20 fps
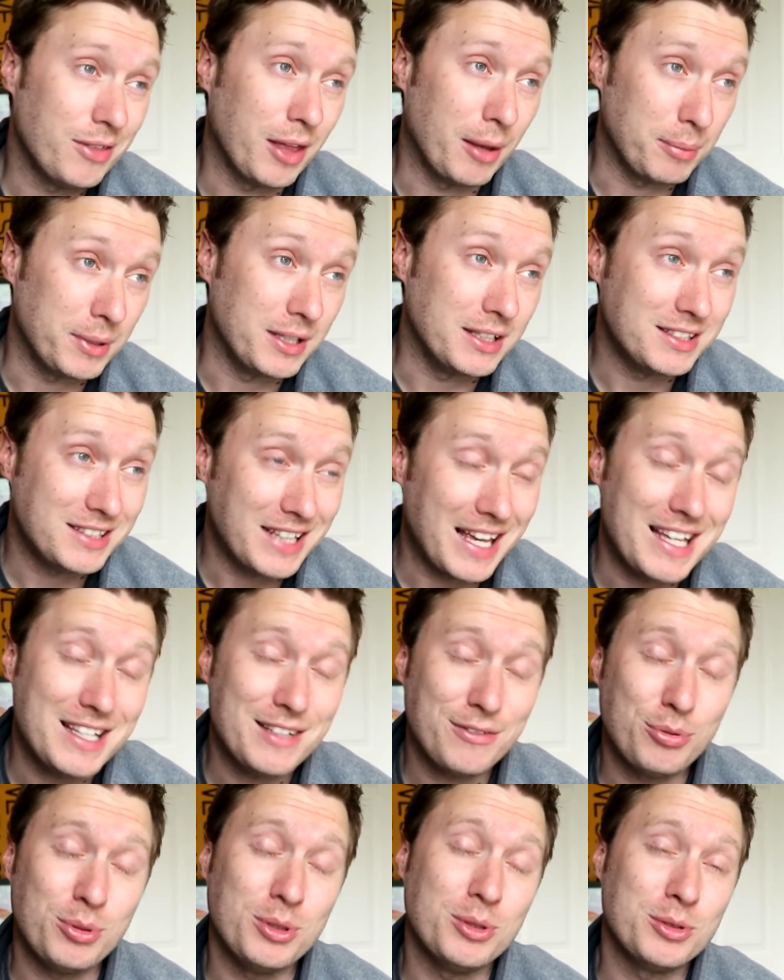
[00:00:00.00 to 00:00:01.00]
That being
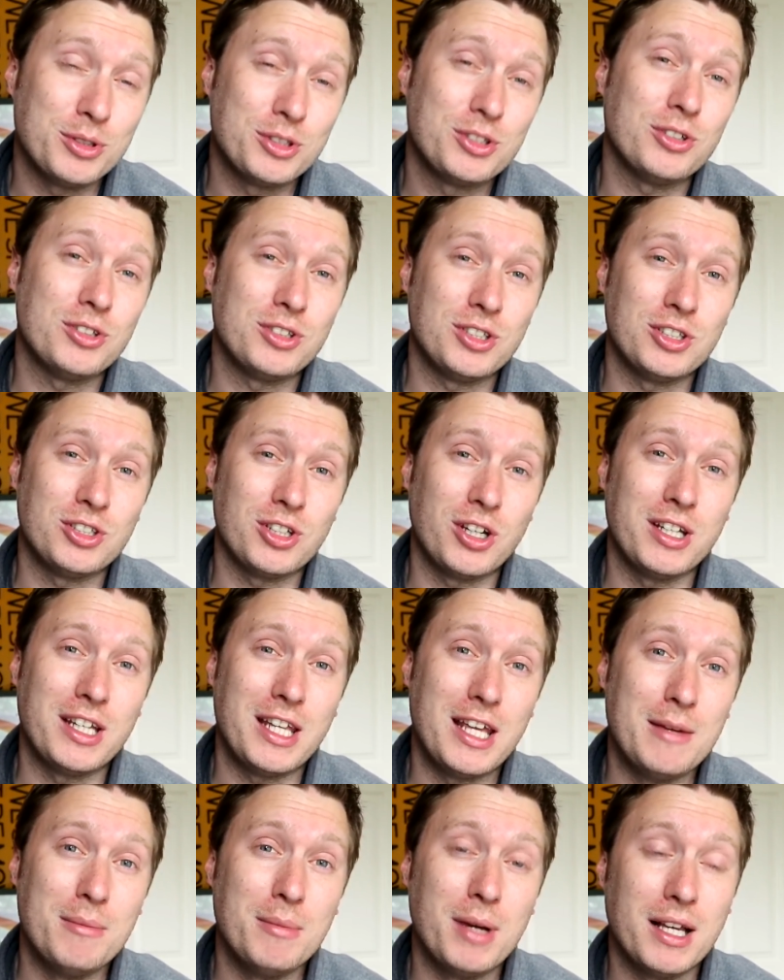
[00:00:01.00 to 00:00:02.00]
said, if we were to
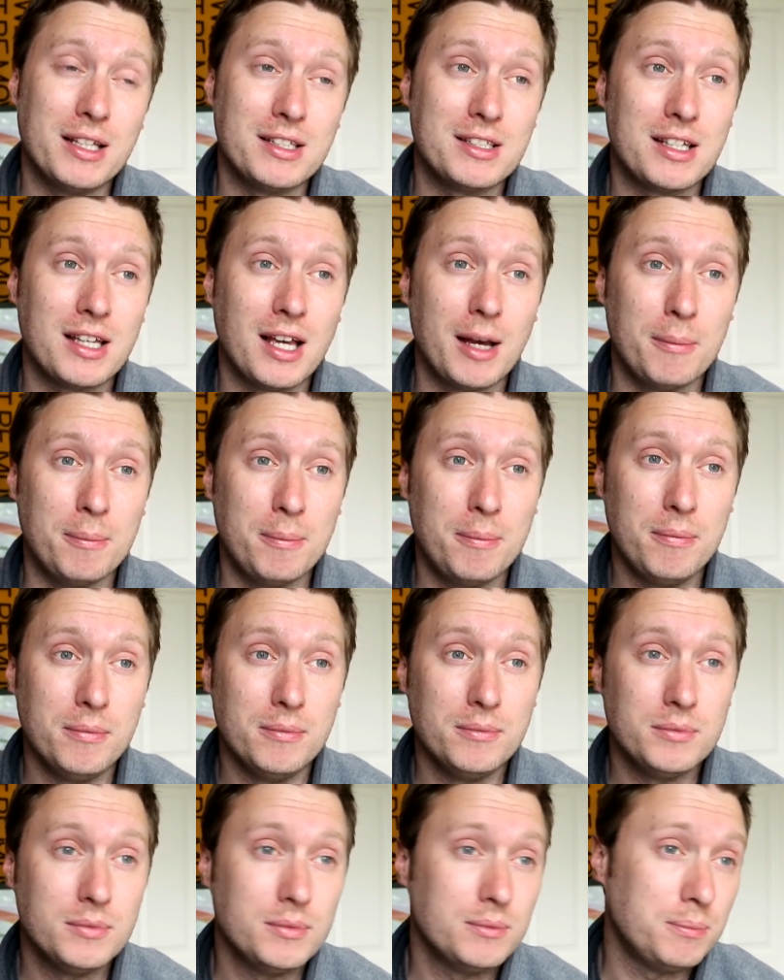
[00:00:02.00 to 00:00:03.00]
sign him as a
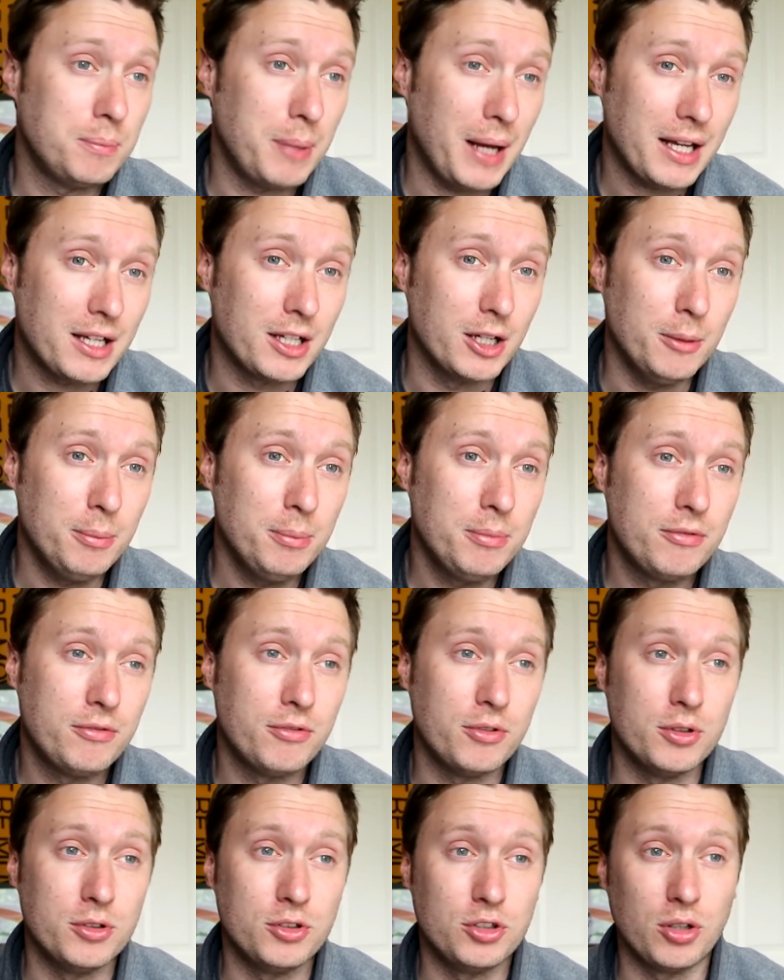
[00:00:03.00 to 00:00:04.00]
backup
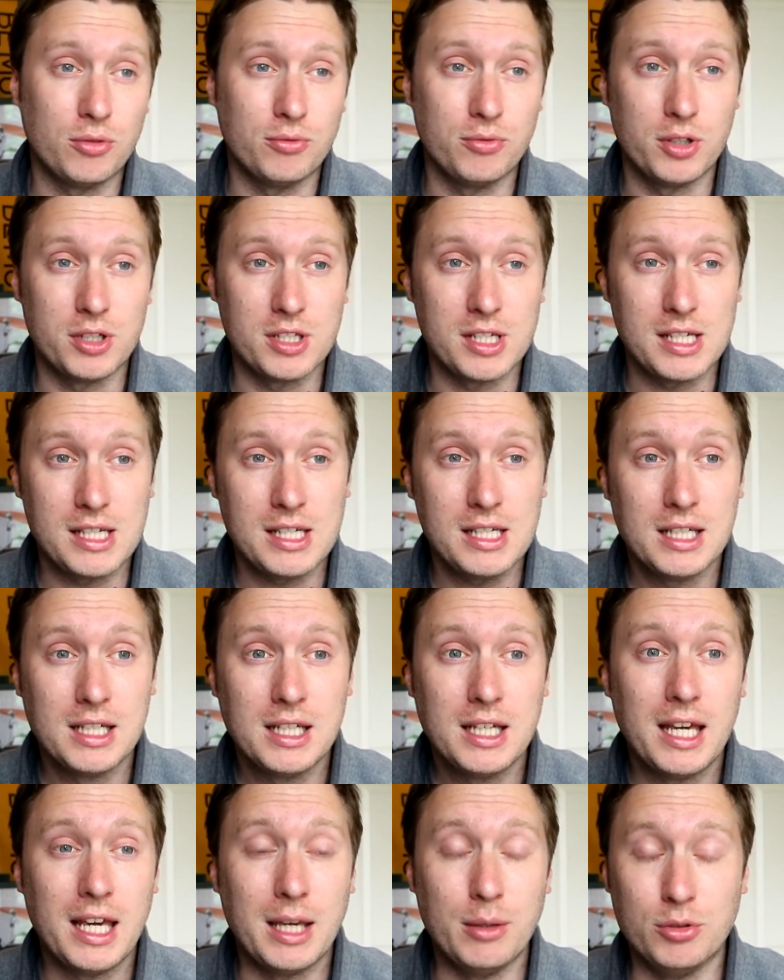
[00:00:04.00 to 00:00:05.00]
for John Ruddy,
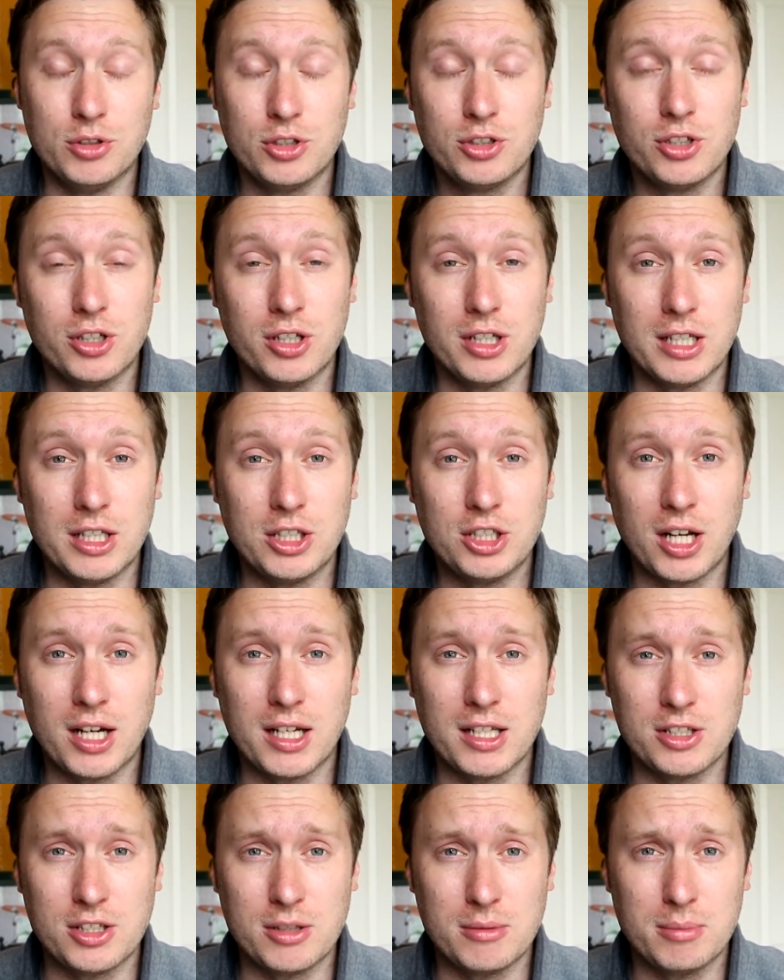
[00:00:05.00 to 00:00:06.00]
it would certainly
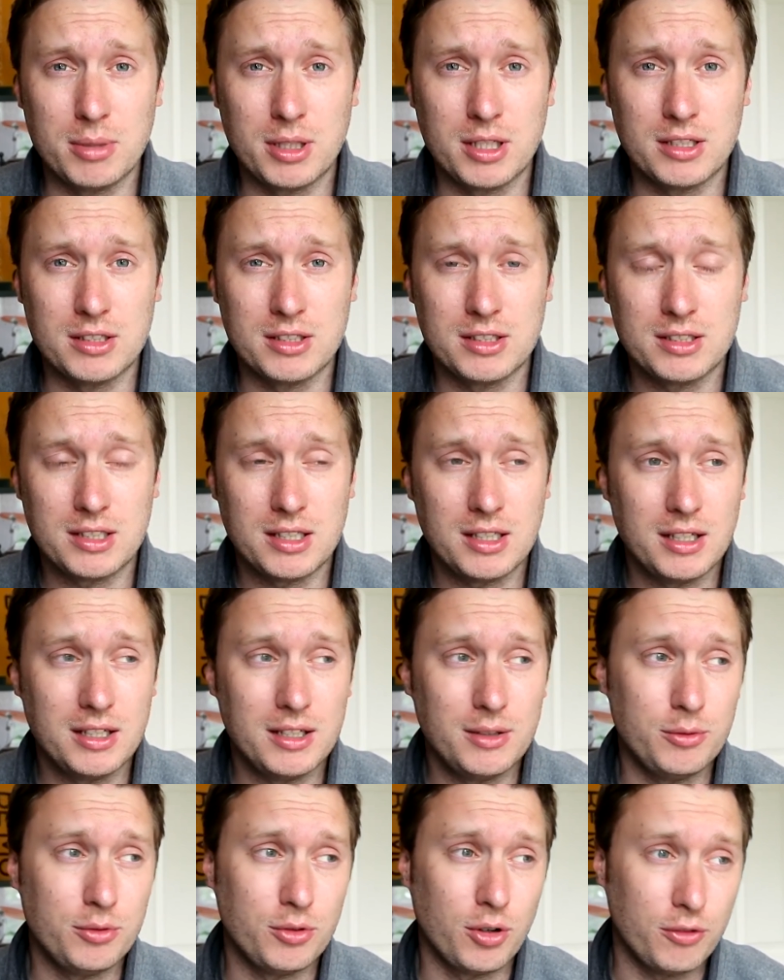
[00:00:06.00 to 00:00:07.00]
challenge him because
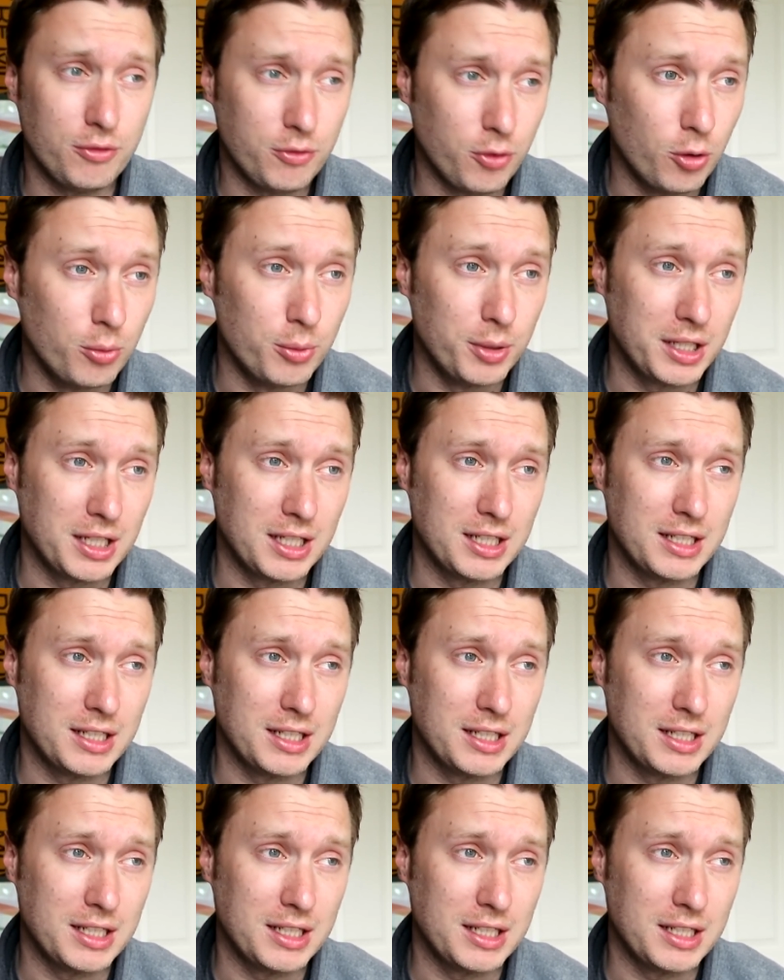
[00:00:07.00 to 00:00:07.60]
we've got a former